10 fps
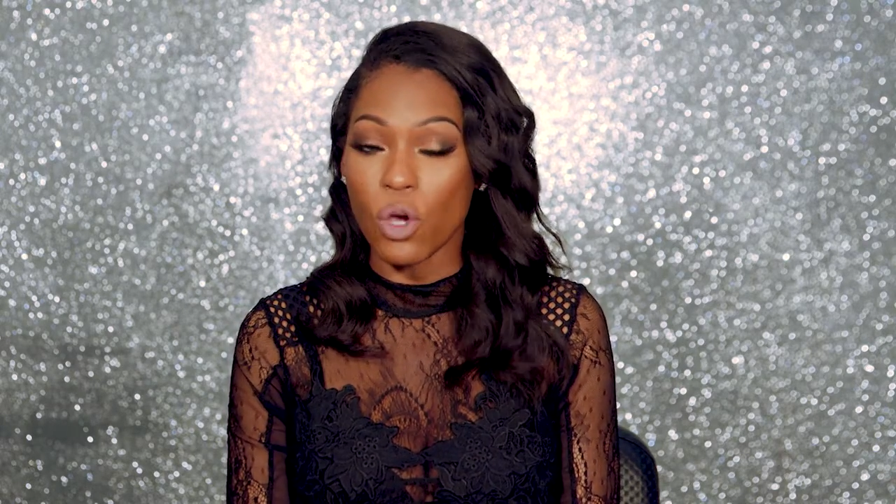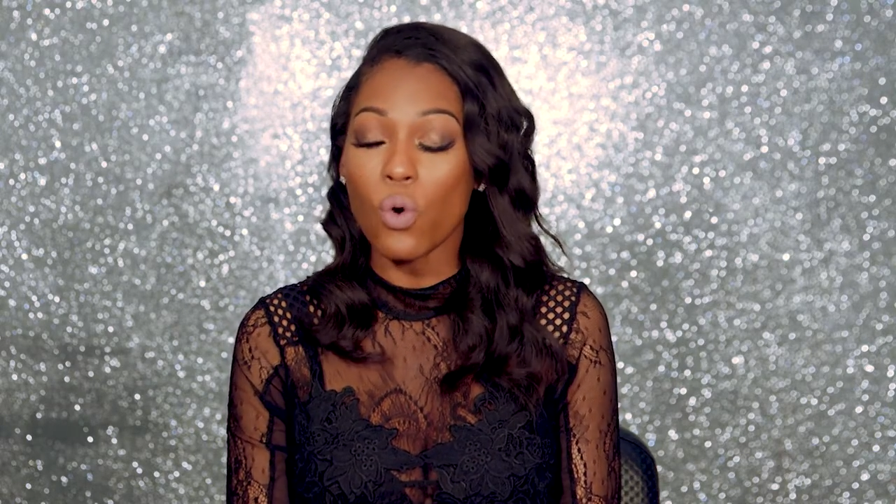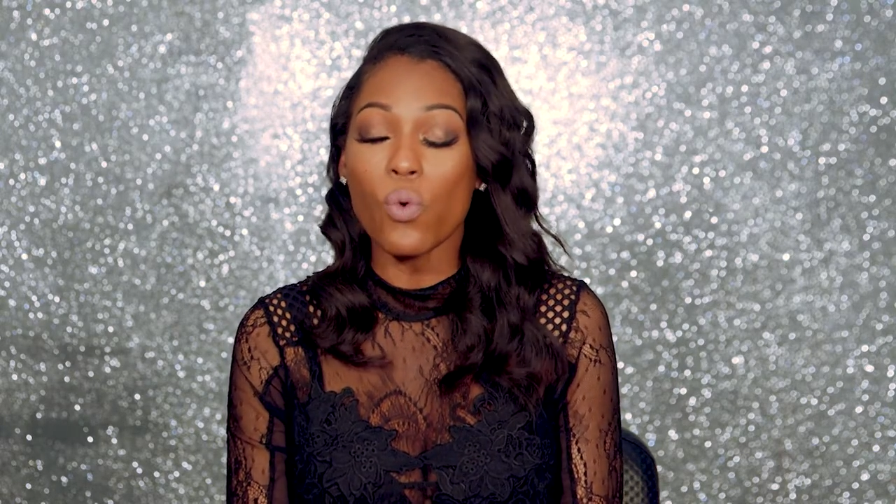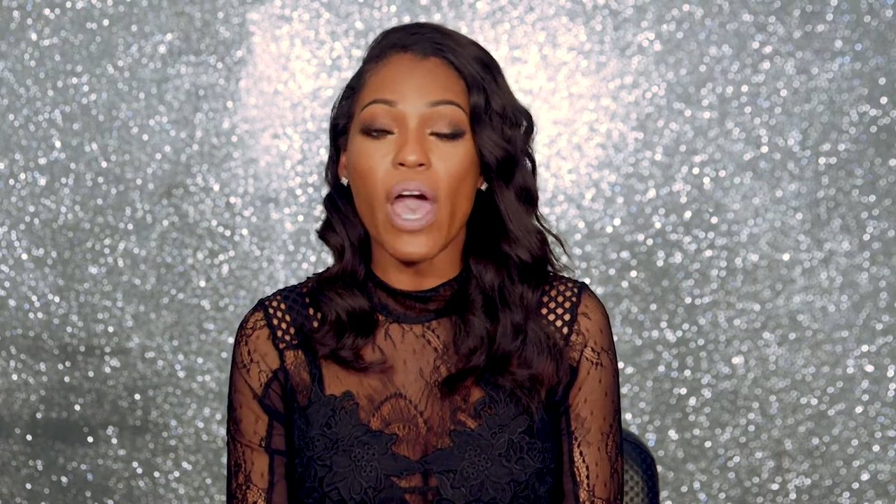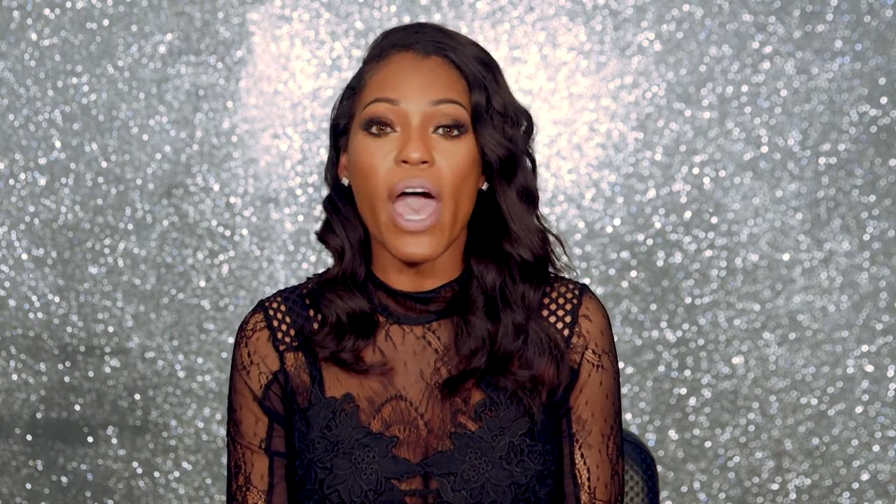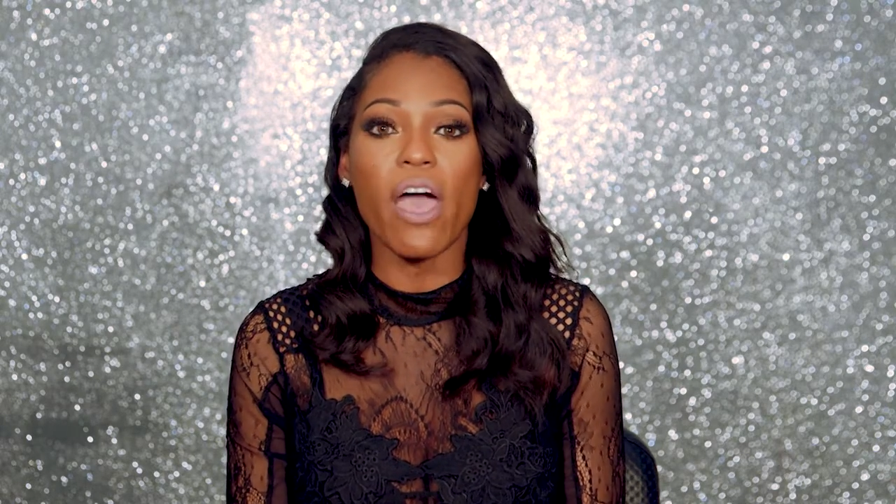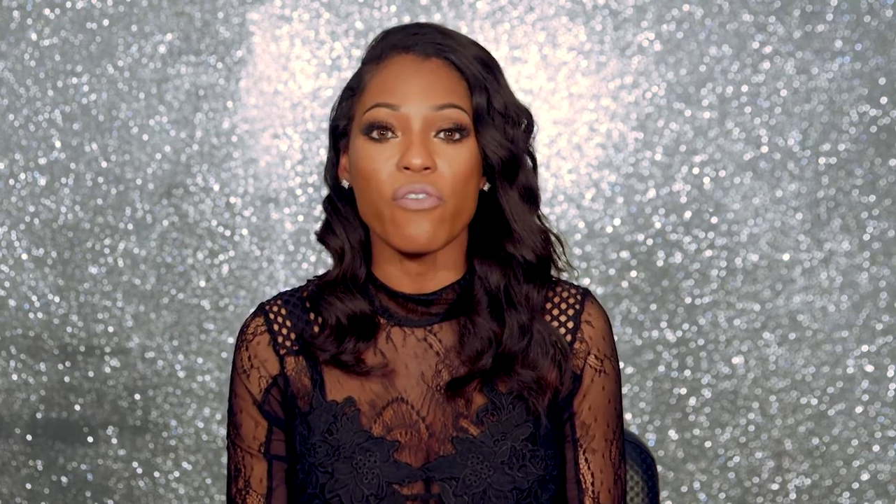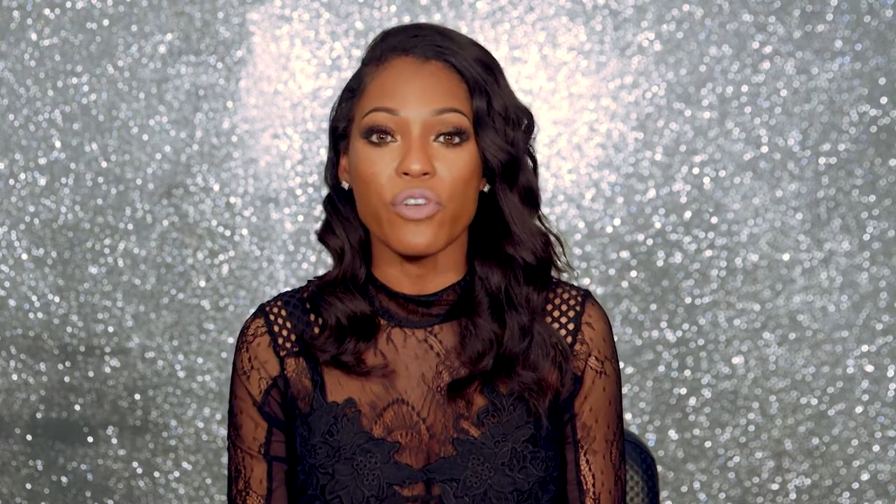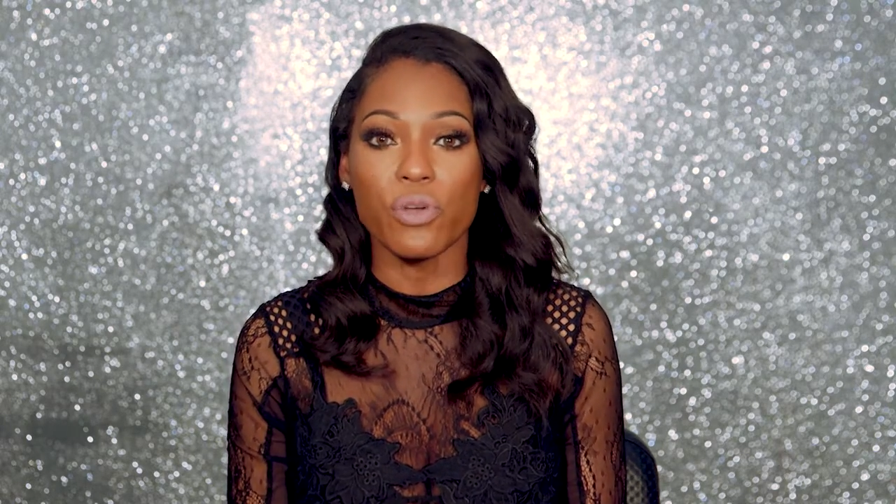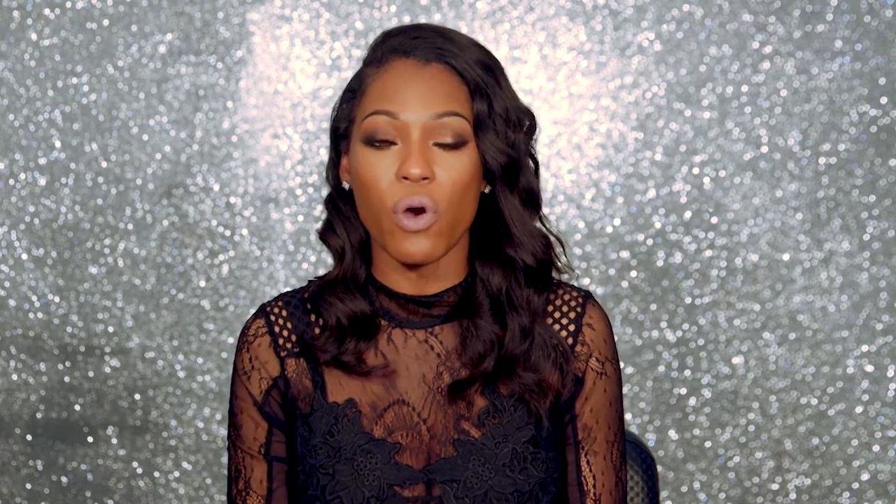whoever
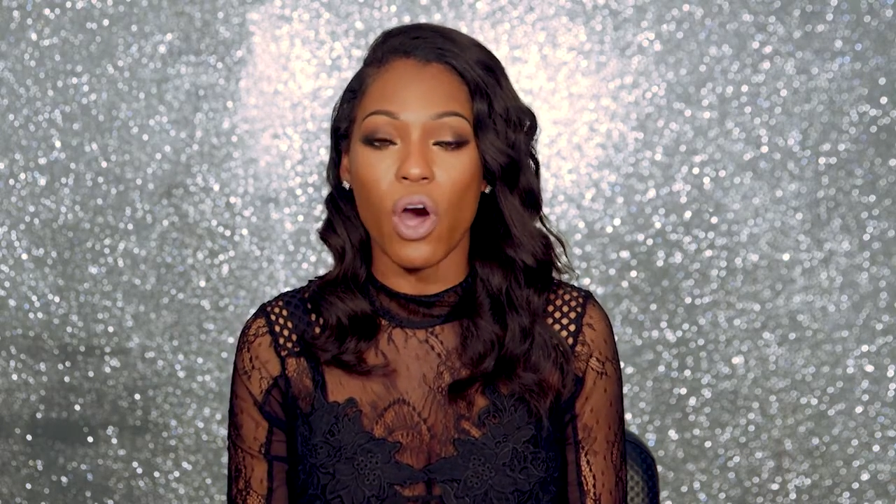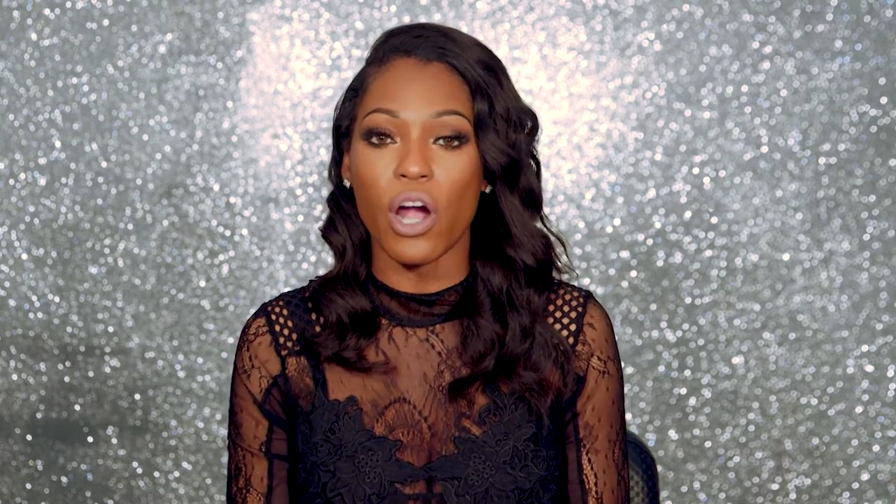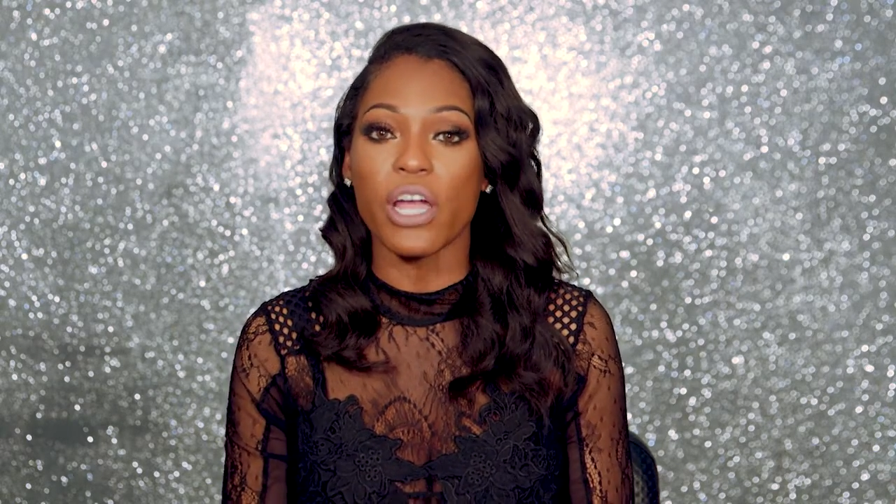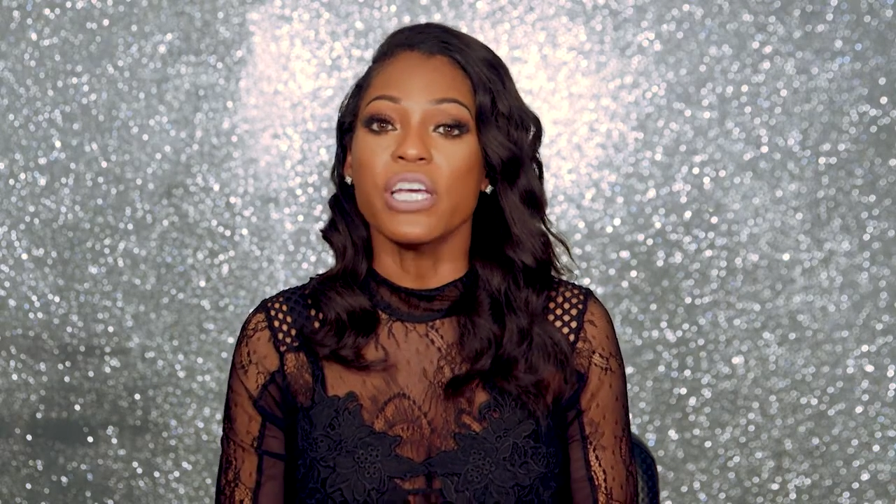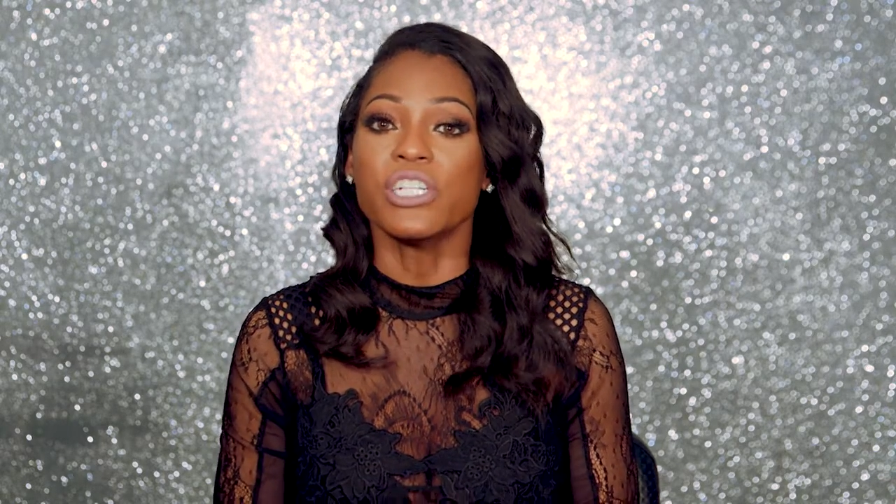you are,